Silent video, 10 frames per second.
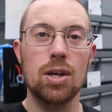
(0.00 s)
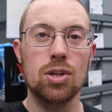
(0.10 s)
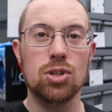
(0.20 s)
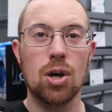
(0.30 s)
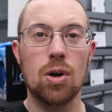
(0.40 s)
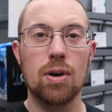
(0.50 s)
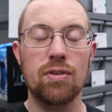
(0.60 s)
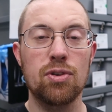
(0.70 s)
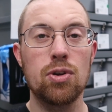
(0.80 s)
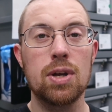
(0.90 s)
So if
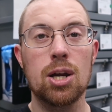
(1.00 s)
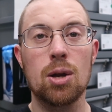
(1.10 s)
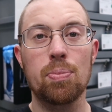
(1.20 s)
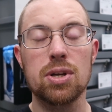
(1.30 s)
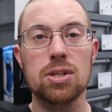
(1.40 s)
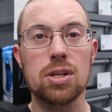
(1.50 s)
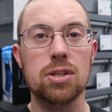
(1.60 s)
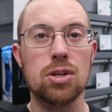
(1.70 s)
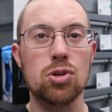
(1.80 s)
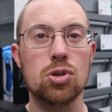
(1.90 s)
you're new here, please
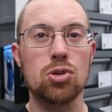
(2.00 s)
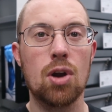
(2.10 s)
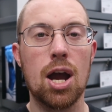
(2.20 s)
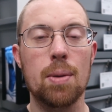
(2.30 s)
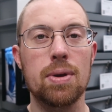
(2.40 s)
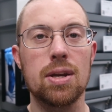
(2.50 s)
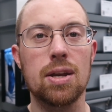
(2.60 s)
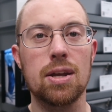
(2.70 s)
consider subscribing.